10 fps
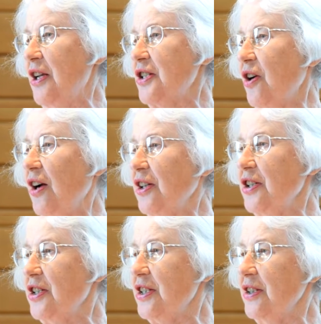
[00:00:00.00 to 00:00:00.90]

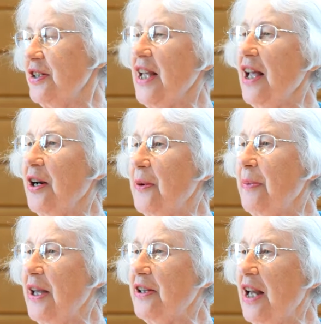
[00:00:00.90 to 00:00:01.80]
Scottish sailor
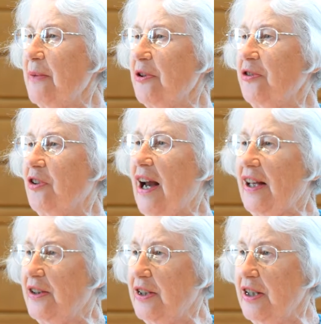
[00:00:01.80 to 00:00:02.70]
by the name of
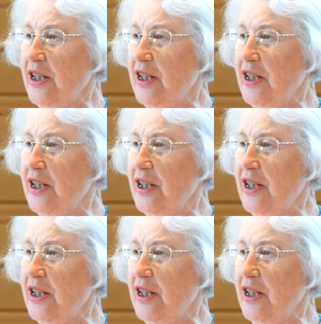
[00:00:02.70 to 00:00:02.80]
Grant.